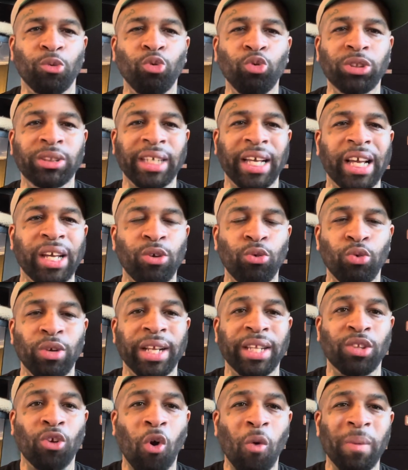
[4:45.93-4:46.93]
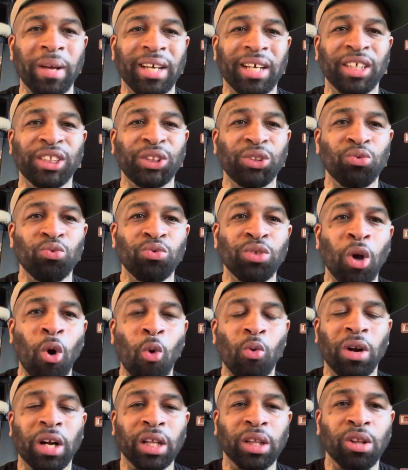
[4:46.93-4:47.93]
You said you didn't know because you
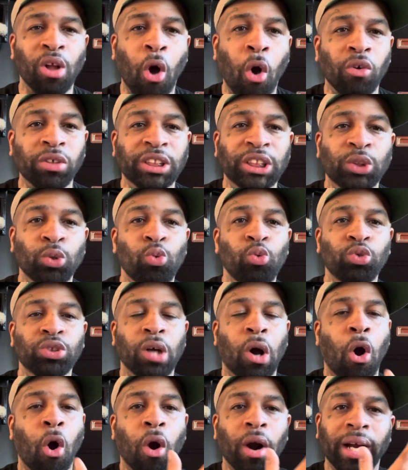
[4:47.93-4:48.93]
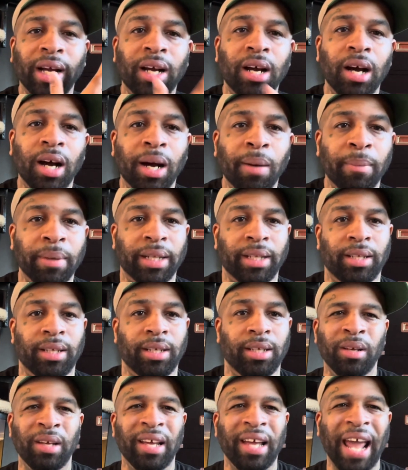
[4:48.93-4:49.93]
know the lawsuits are coming.
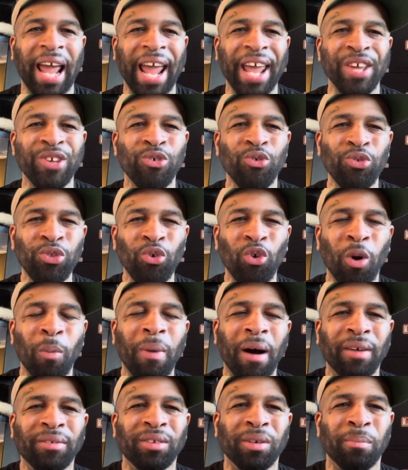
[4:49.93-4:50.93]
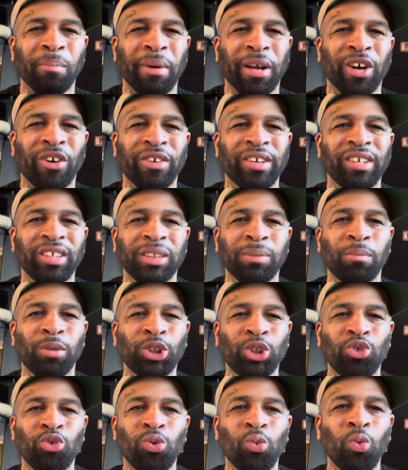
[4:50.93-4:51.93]
And you knew about them barriers,
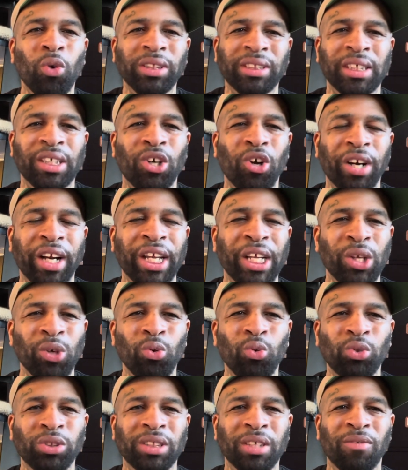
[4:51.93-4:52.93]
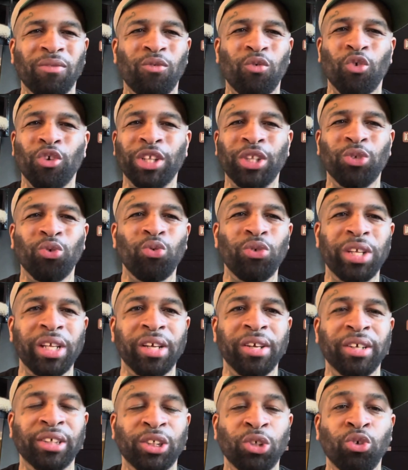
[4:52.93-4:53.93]
but you wasn't going to use them for New Year's.